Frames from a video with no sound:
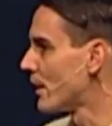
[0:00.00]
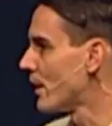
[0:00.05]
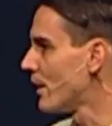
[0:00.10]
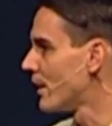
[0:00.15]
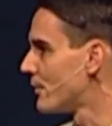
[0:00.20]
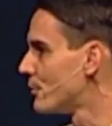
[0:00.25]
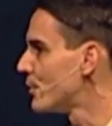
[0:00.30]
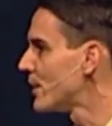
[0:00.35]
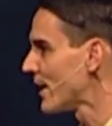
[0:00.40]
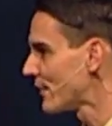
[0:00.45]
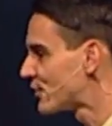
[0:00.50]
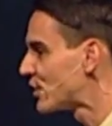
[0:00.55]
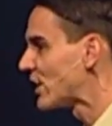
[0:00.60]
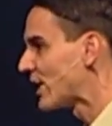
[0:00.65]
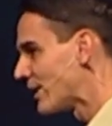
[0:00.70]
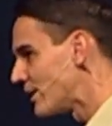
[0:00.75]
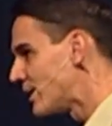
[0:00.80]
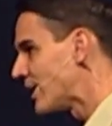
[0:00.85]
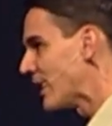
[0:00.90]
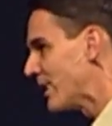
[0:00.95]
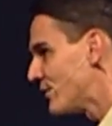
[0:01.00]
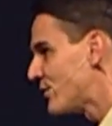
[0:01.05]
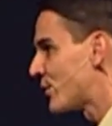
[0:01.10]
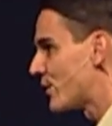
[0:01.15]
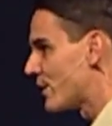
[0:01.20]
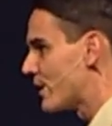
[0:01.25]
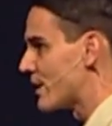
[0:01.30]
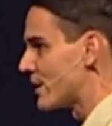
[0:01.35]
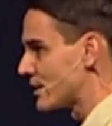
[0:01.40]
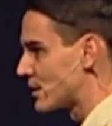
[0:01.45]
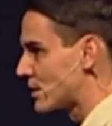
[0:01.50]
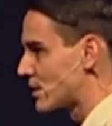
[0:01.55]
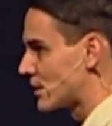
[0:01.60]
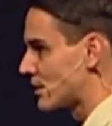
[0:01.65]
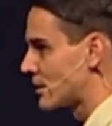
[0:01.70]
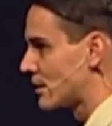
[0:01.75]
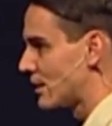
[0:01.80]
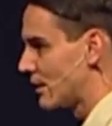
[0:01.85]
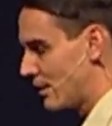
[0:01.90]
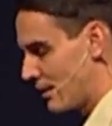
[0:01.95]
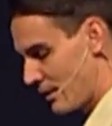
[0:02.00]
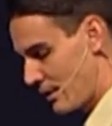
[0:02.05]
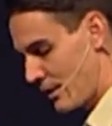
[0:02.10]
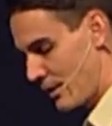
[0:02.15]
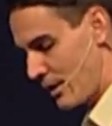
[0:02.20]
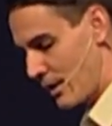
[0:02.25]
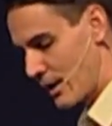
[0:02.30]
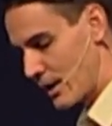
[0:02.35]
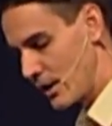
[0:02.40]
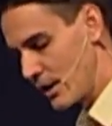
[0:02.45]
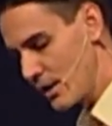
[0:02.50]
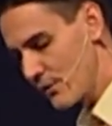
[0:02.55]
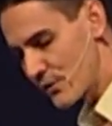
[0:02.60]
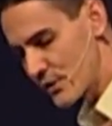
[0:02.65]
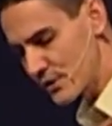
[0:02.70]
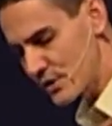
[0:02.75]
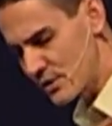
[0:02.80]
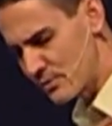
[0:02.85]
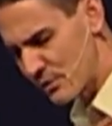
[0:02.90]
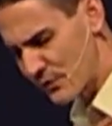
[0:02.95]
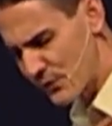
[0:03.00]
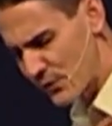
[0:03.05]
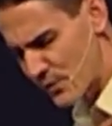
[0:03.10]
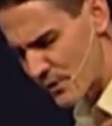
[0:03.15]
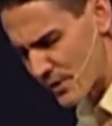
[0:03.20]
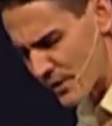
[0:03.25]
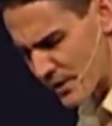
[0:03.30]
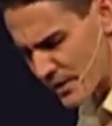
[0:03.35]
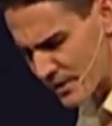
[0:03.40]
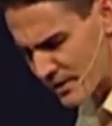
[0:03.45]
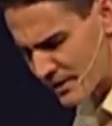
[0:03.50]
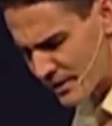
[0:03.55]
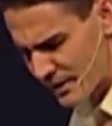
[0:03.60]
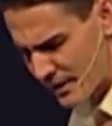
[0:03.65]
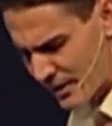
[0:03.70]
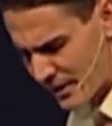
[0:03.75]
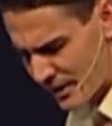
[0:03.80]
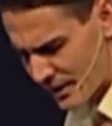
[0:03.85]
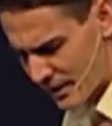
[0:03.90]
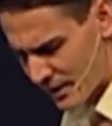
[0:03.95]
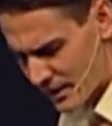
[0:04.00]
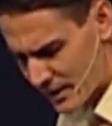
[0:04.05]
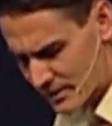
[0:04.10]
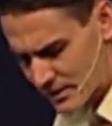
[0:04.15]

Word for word: on, we have to contend for this. And look at verse number four. It